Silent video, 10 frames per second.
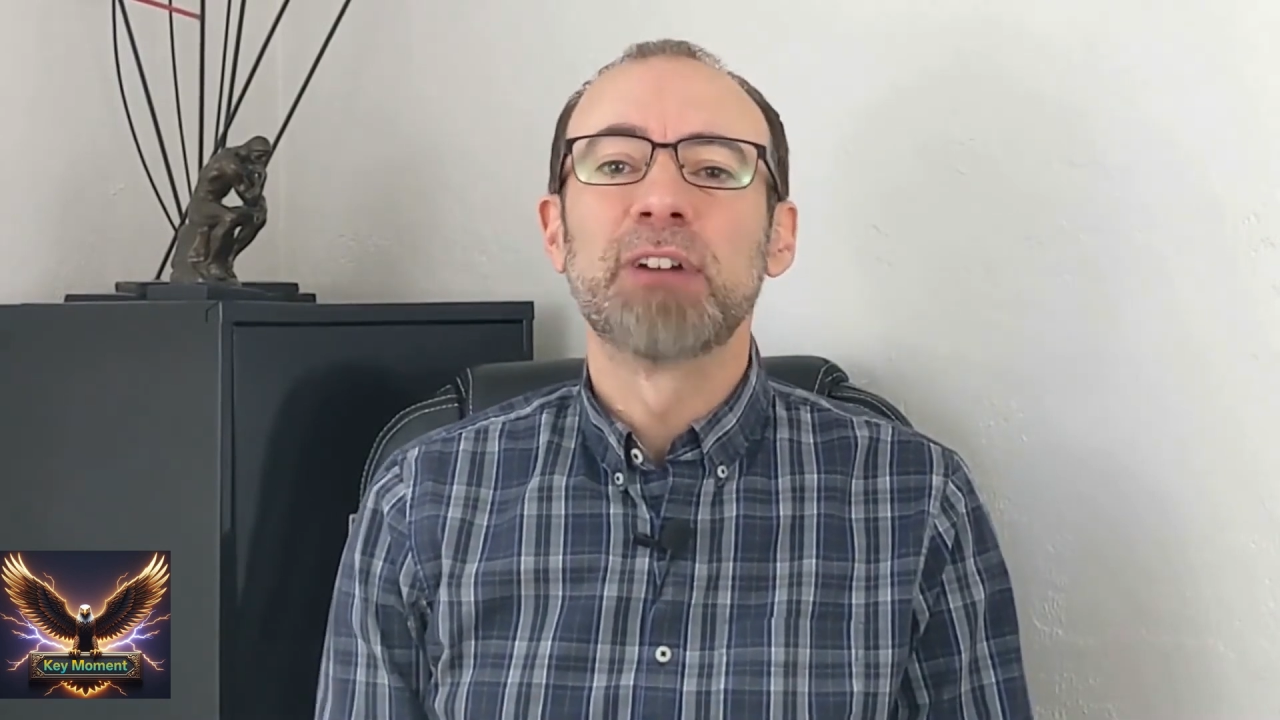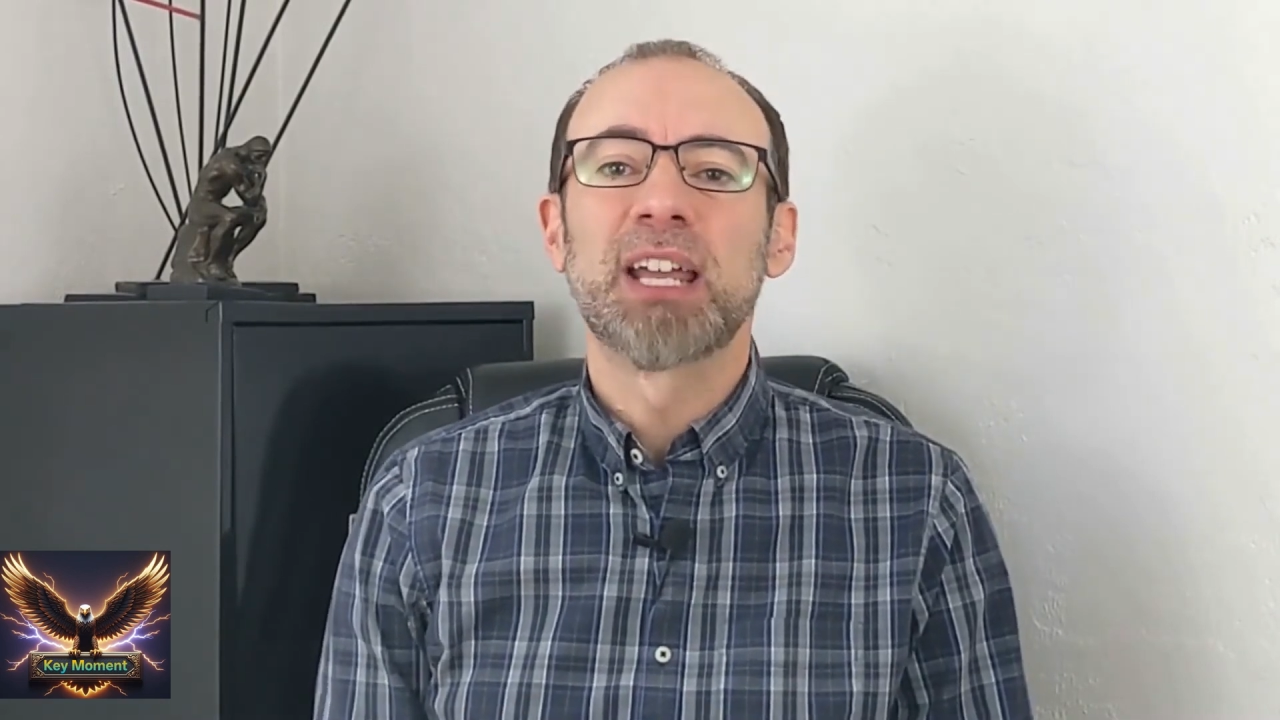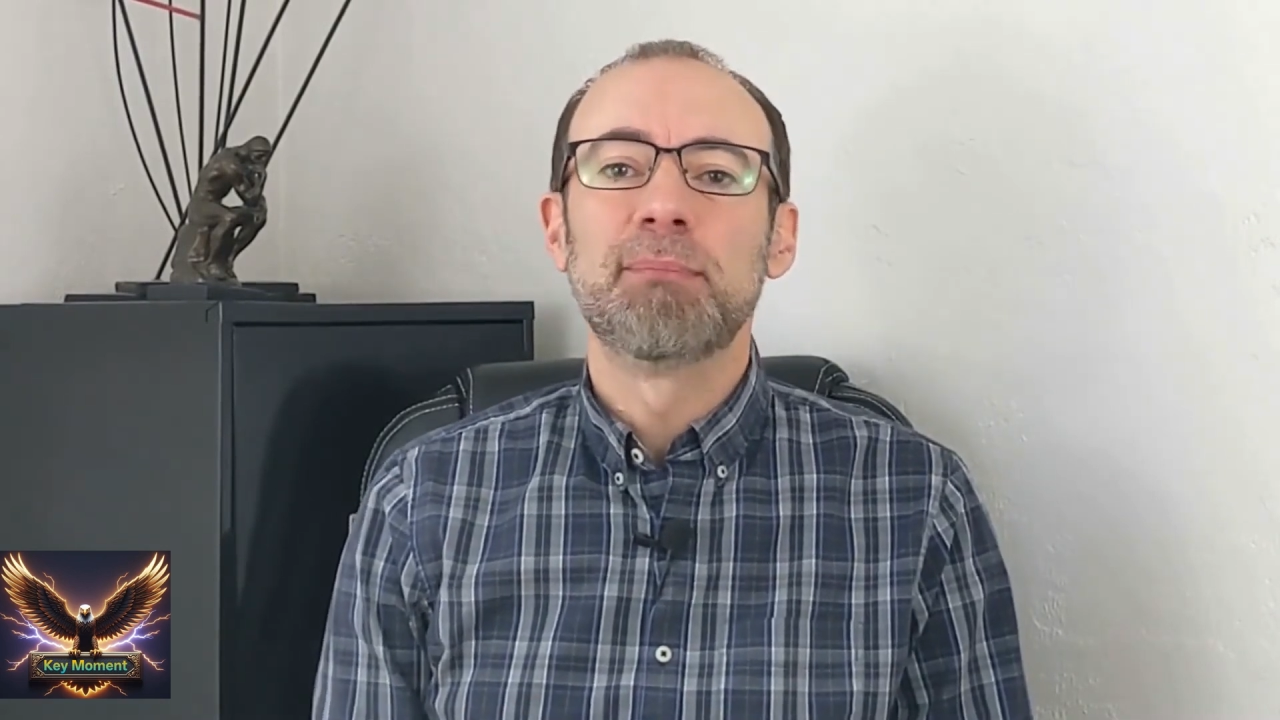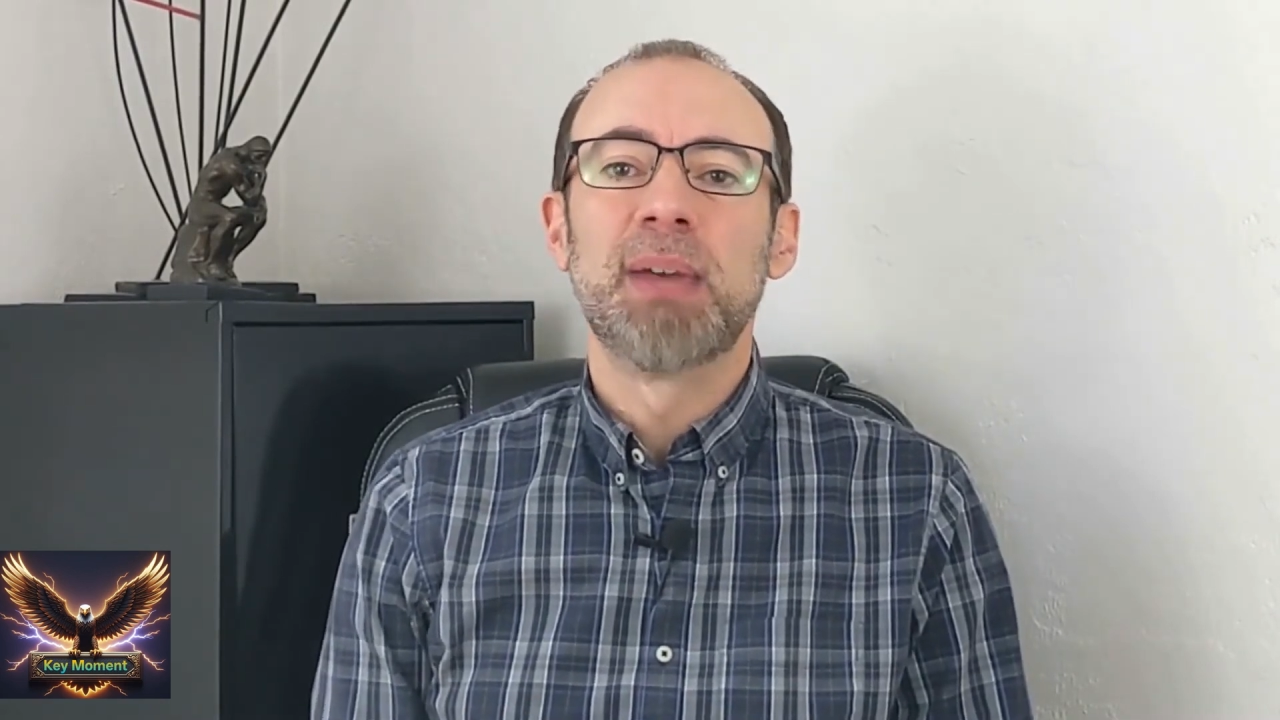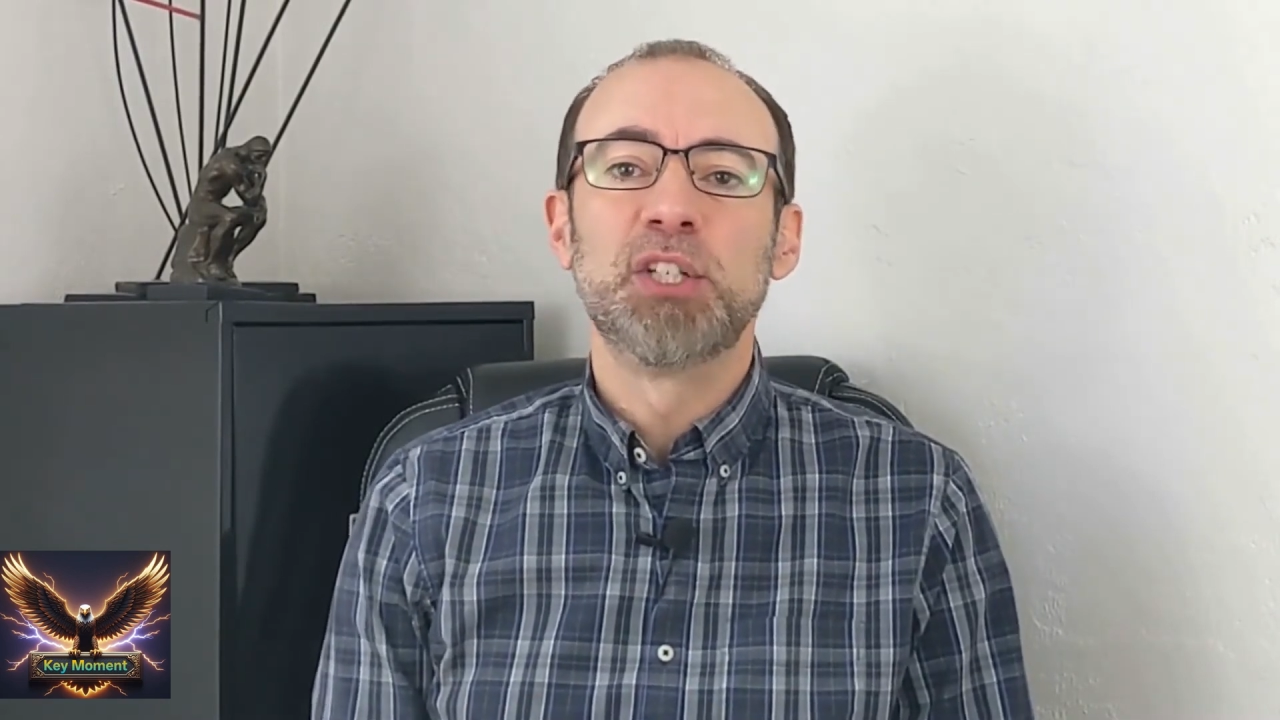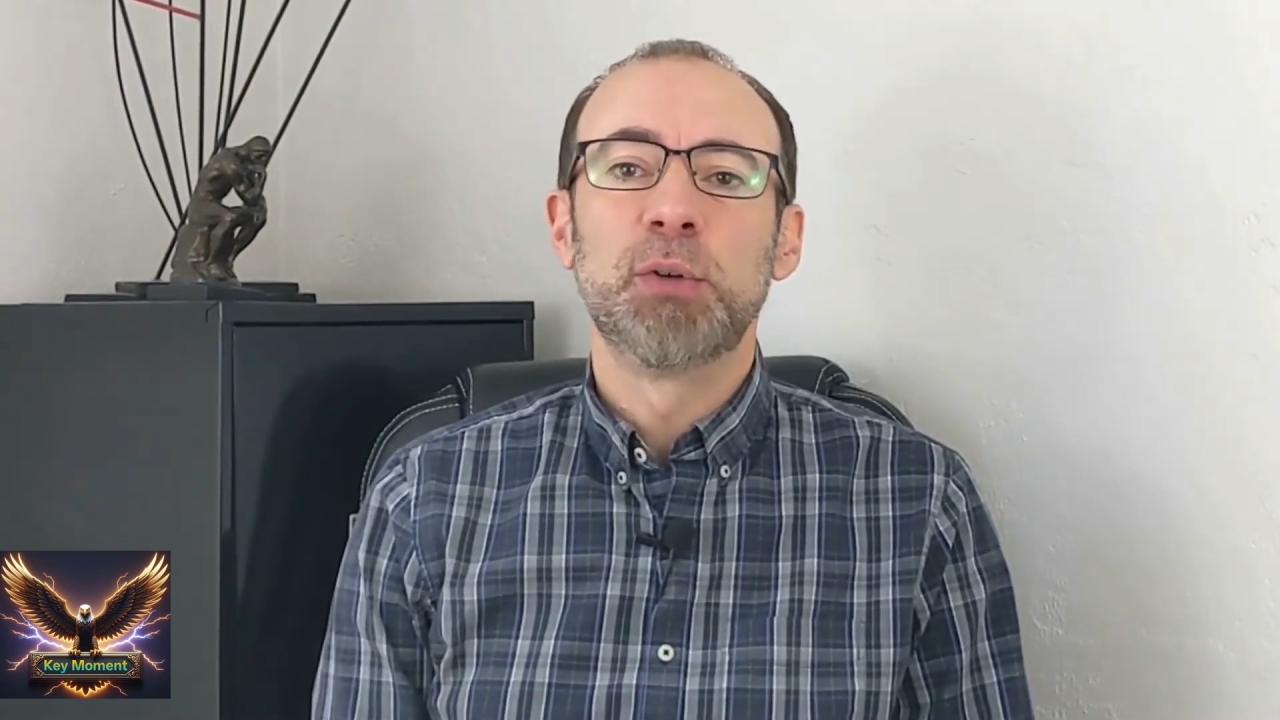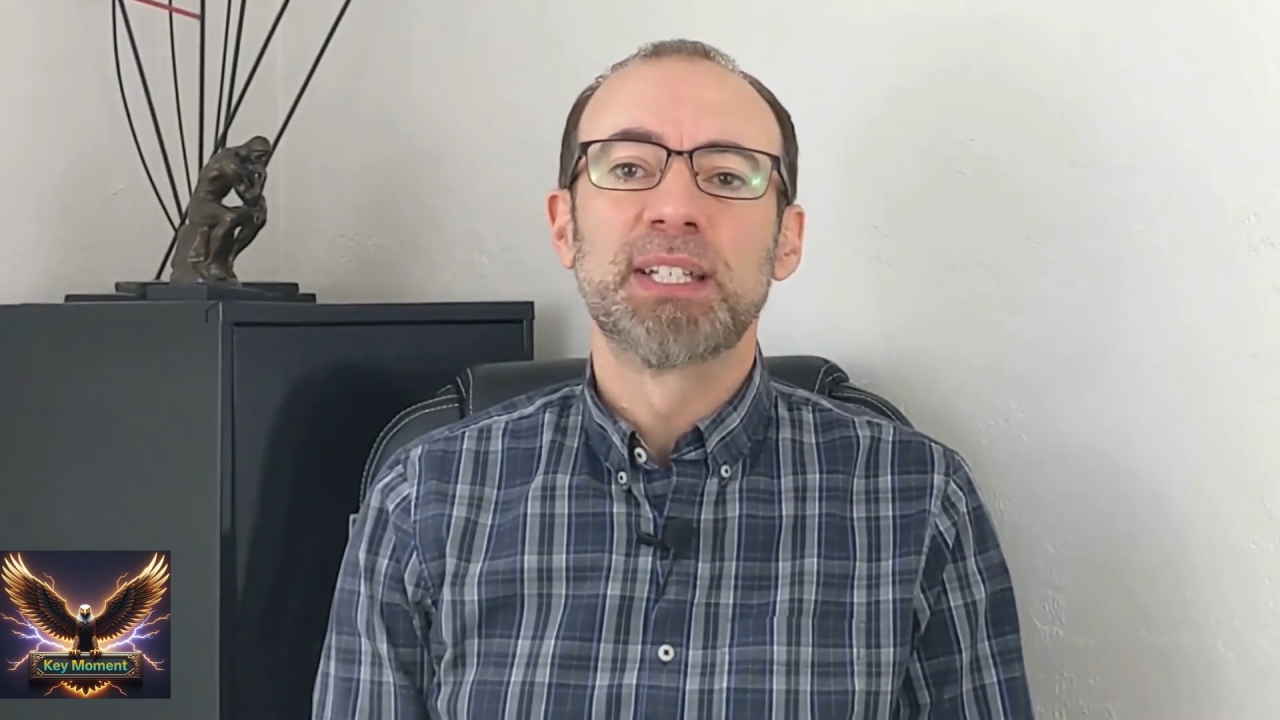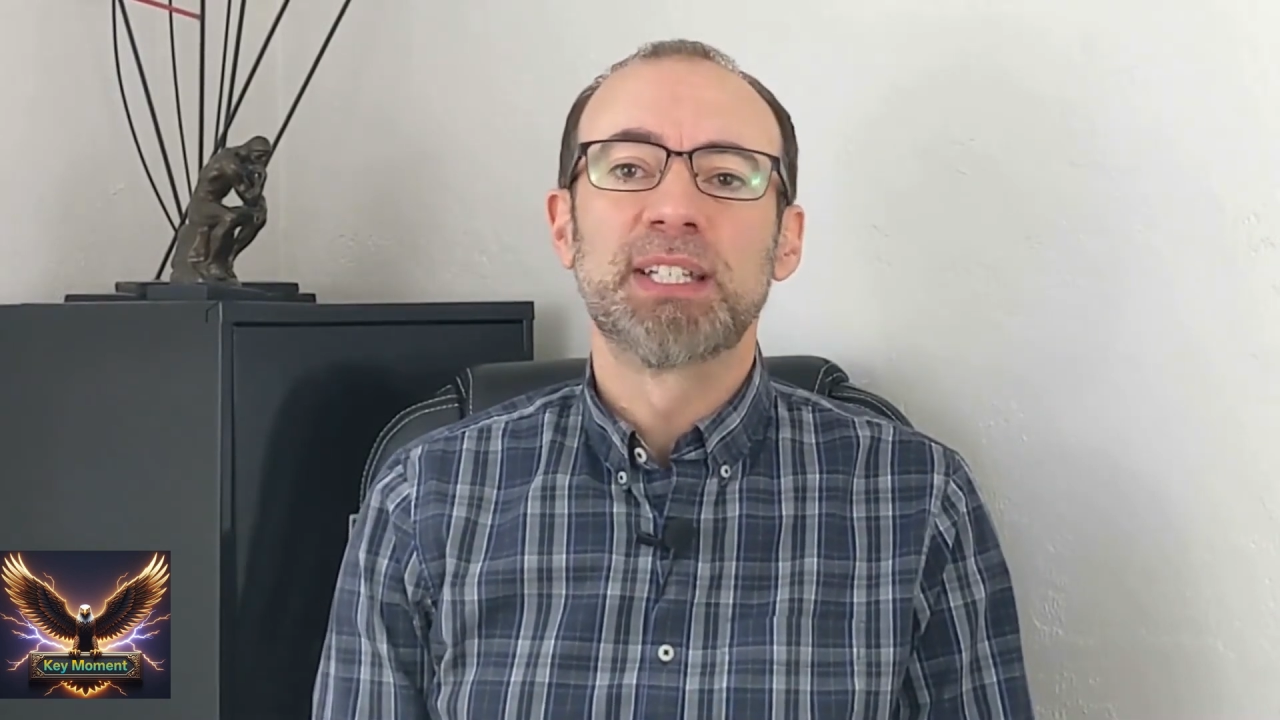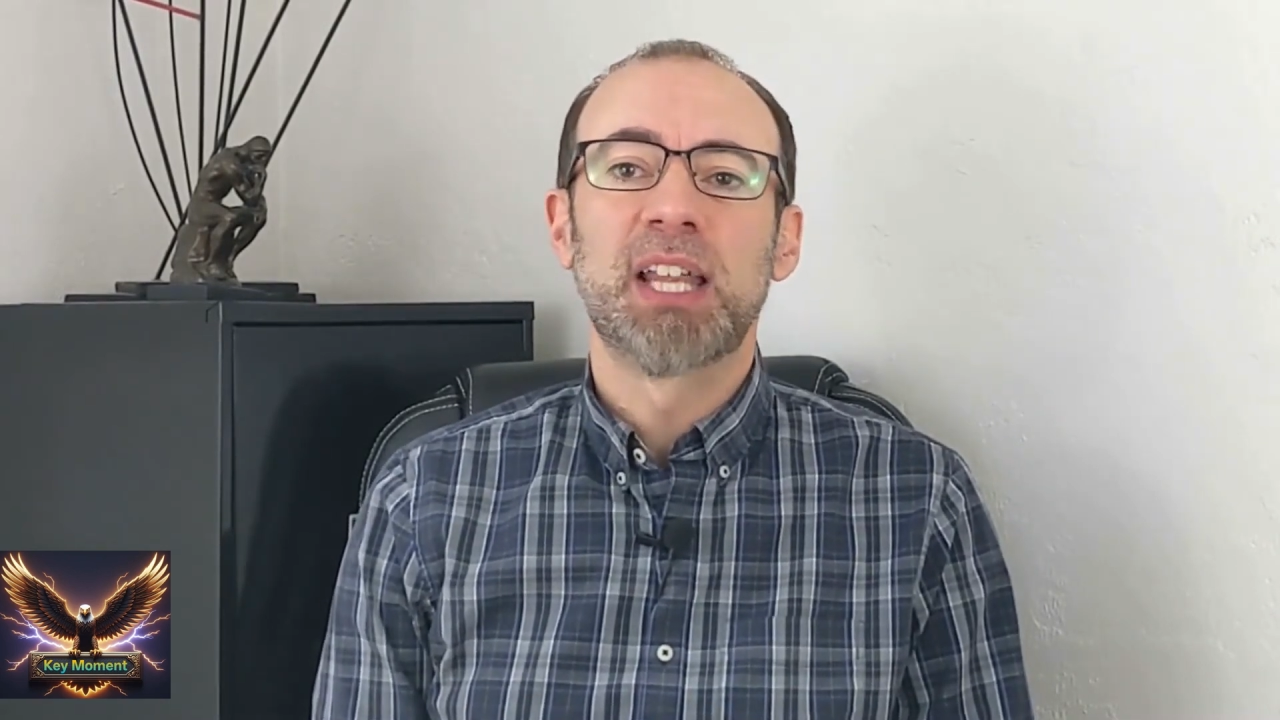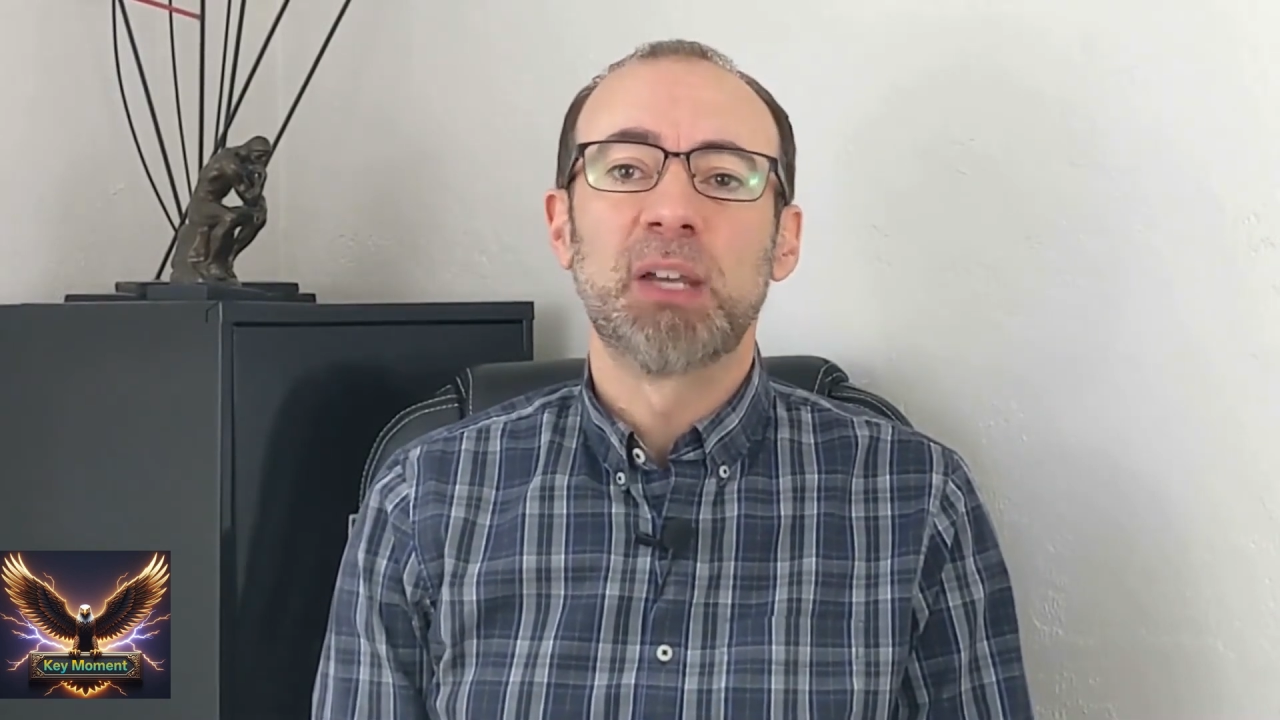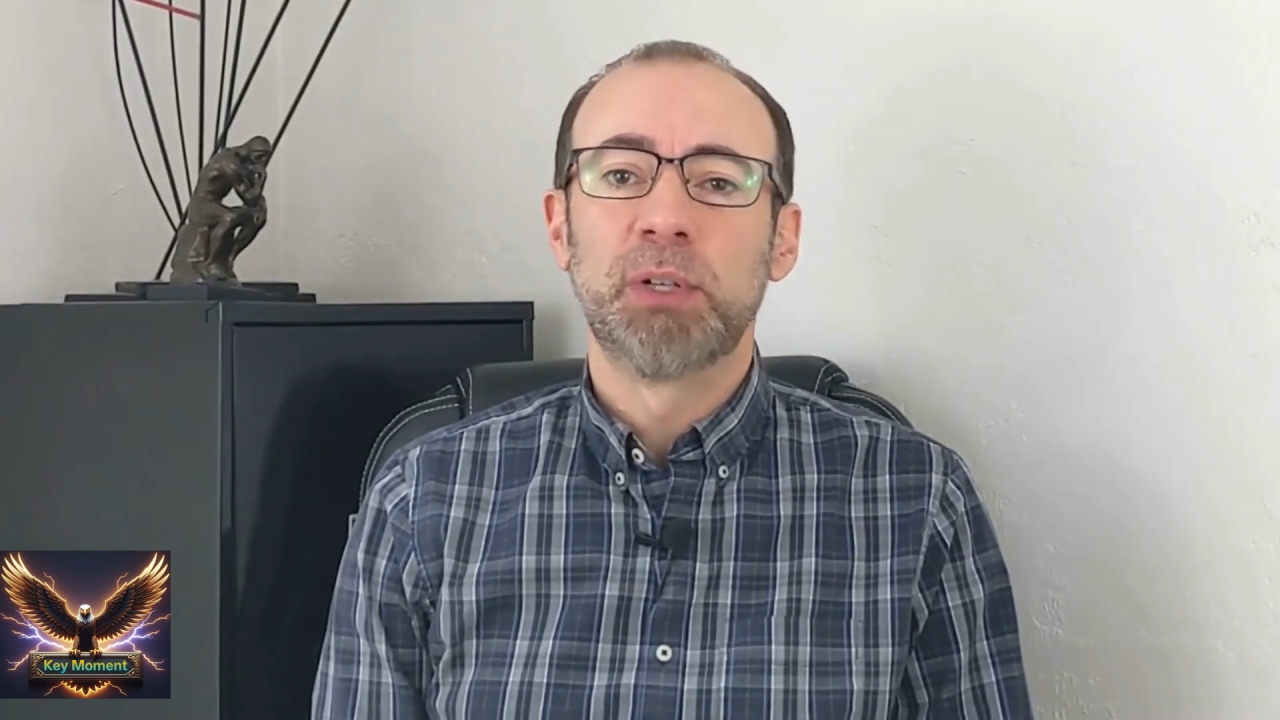recommend you installing